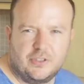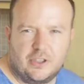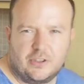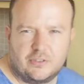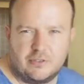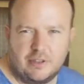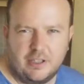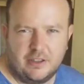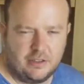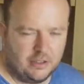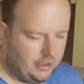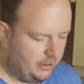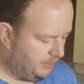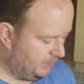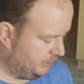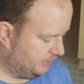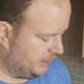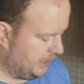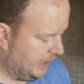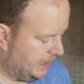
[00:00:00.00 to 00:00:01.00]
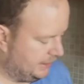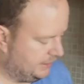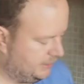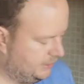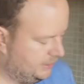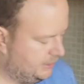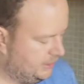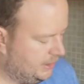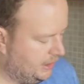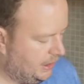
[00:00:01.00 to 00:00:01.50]
for the 330ml
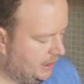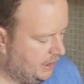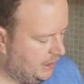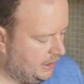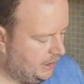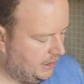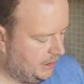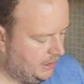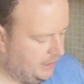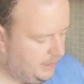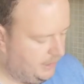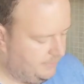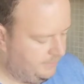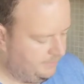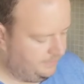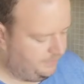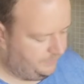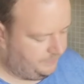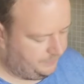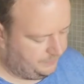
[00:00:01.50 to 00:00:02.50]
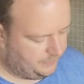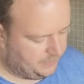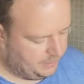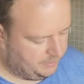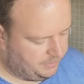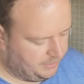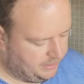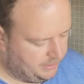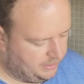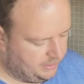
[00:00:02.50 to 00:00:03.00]
cans,
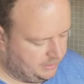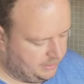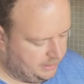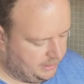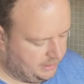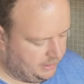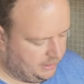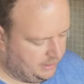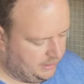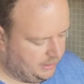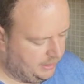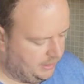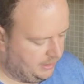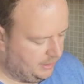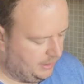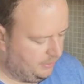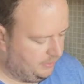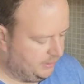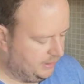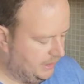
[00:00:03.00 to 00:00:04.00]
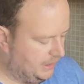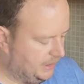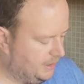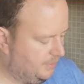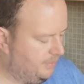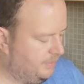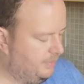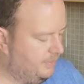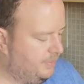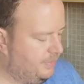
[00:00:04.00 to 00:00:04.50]
but I always like
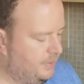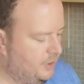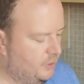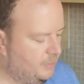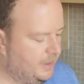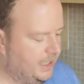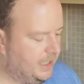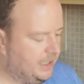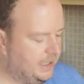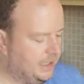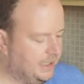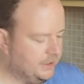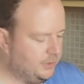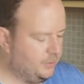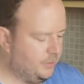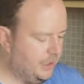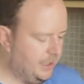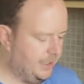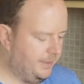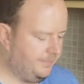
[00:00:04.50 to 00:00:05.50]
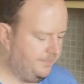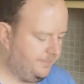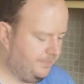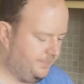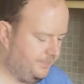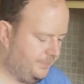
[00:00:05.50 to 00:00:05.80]
a new bit of glassware,